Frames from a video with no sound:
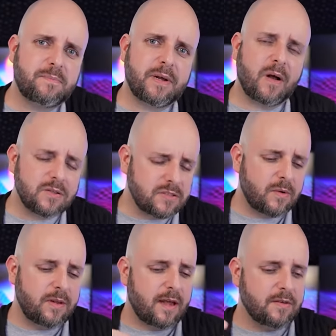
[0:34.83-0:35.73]
but
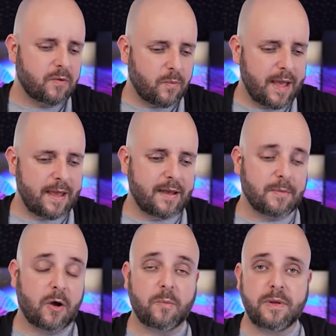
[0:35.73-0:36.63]
also along the way,
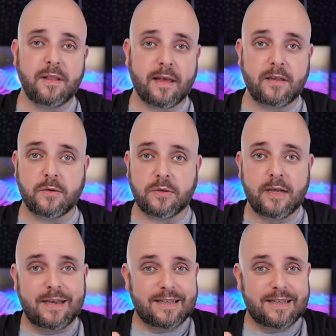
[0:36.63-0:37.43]
I'm hoping that you'll